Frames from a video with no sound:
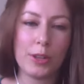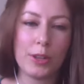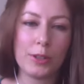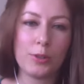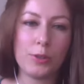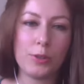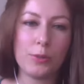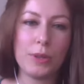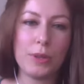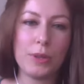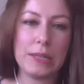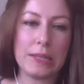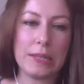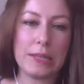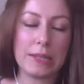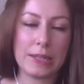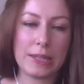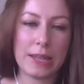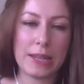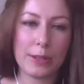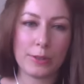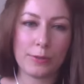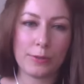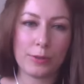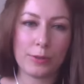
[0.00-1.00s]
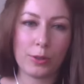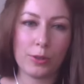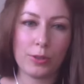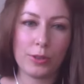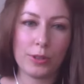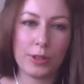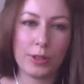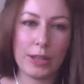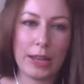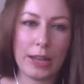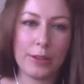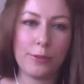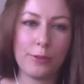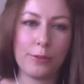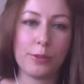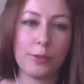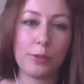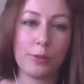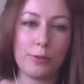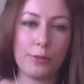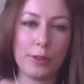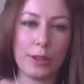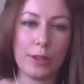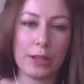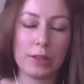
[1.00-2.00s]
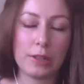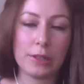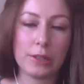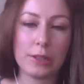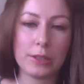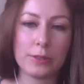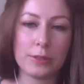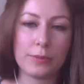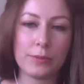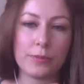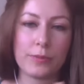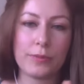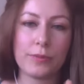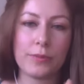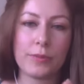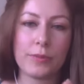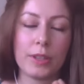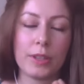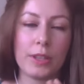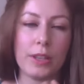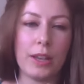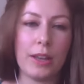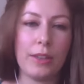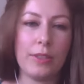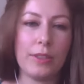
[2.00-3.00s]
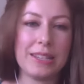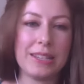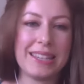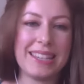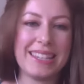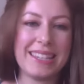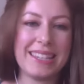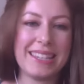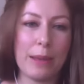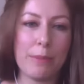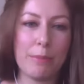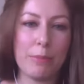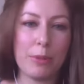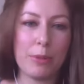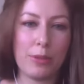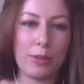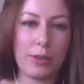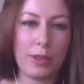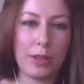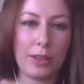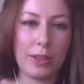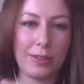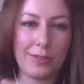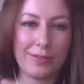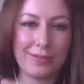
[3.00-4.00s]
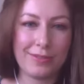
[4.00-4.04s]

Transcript: to be successful and fulfilled and this is empathy.